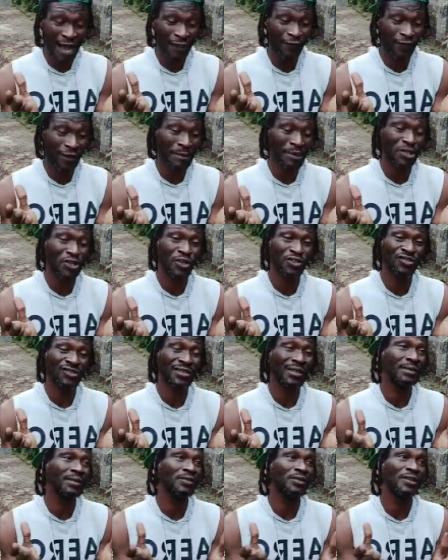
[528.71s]
Let me just,
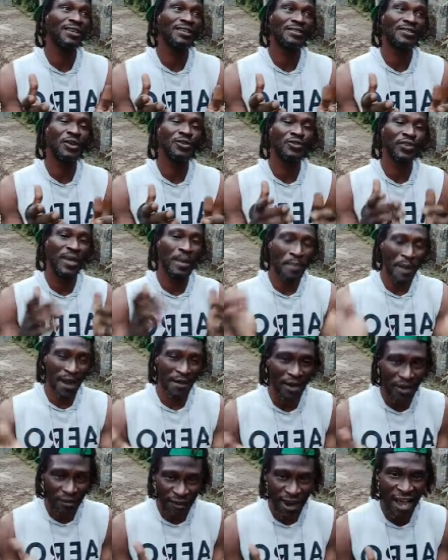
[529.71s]
not a
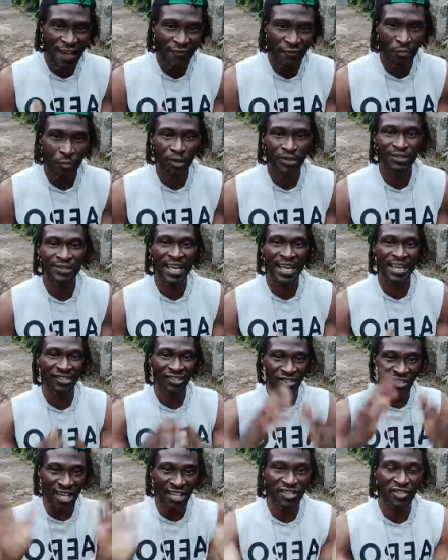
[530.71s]
paragraph, but a
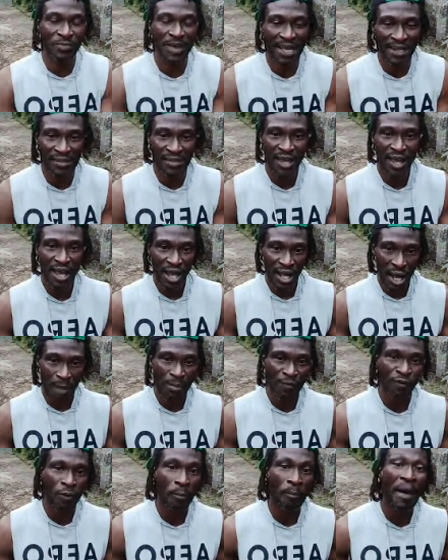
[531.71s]
statement coming
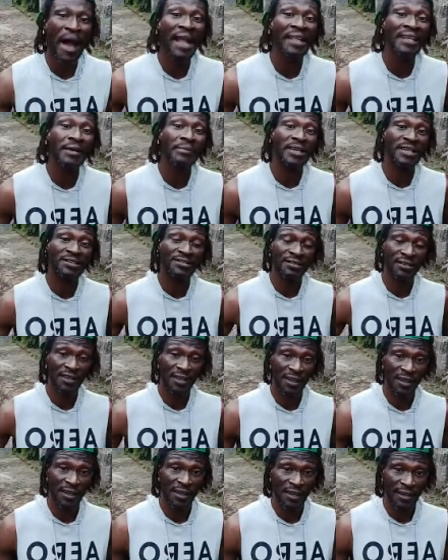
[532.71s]
from Parliament.
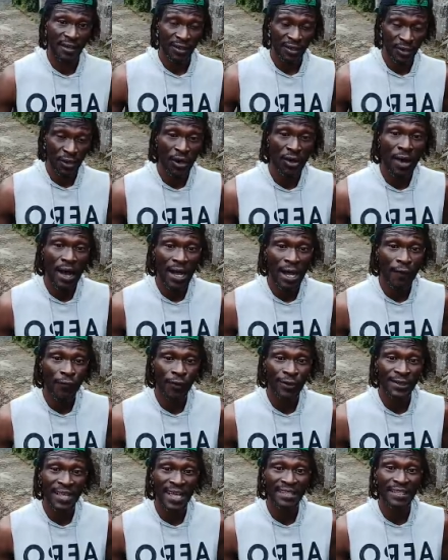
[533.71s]
You know, I got for
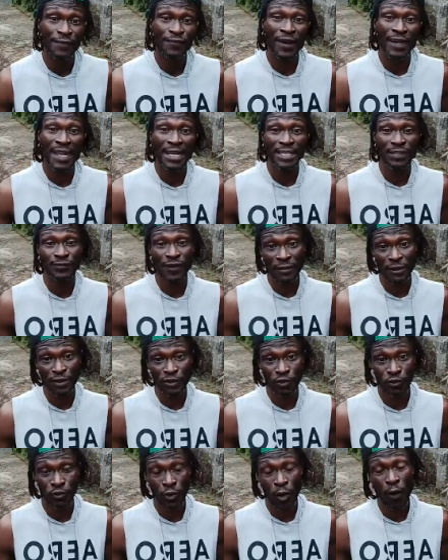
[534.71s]
decipher that very
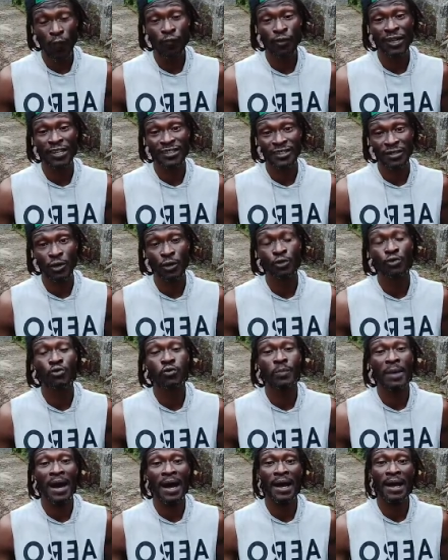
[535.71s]
soon, hopefully till your
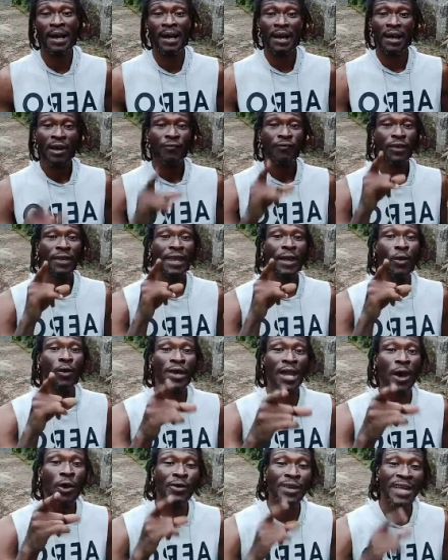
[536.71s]
tomorrow. But let us
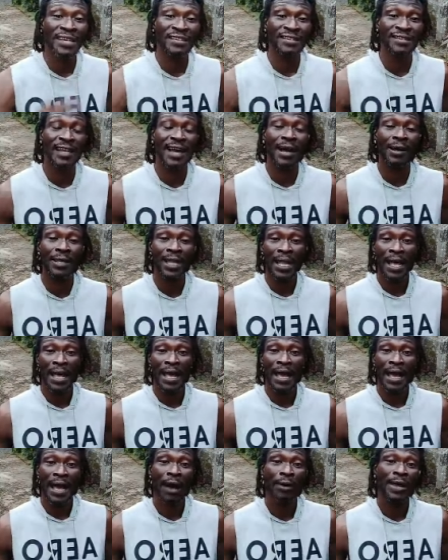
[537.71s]
now understand
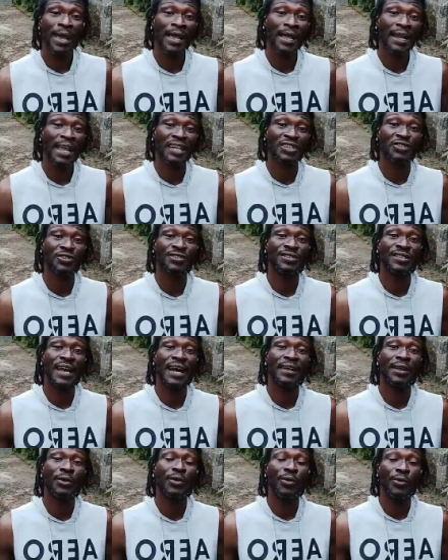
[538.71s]
how the elections there they
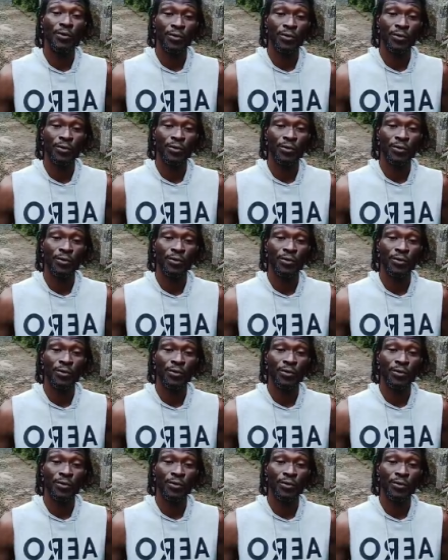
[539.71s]
go.